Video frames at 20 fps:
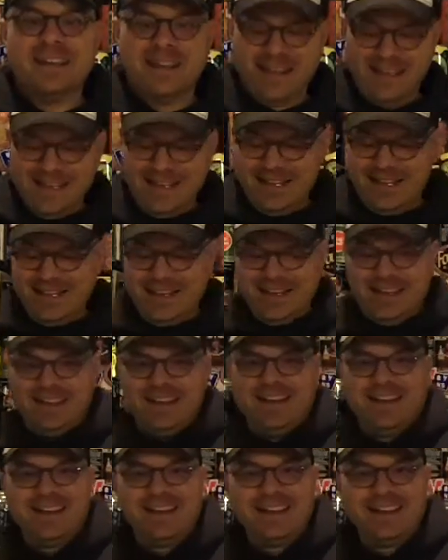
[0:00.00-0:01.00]
Yep.
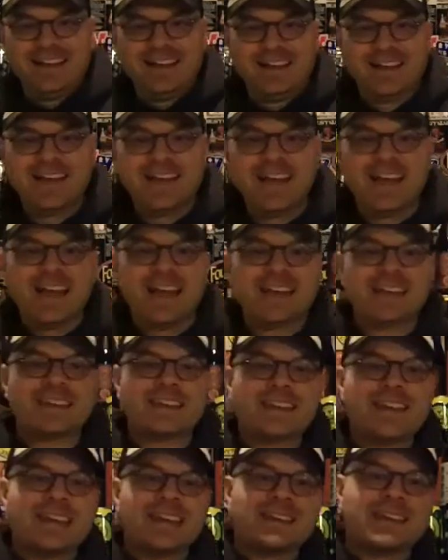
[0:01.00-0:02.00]
And it's something with a
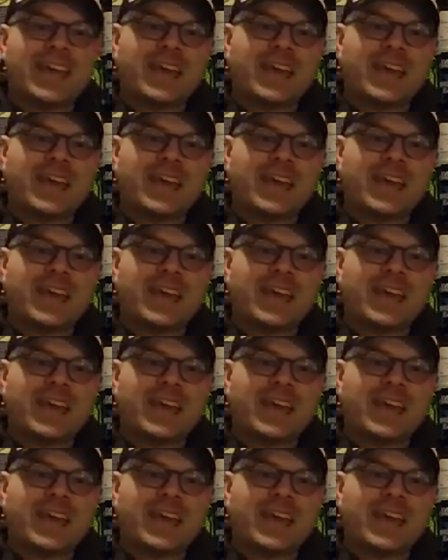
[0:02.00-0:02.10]
C.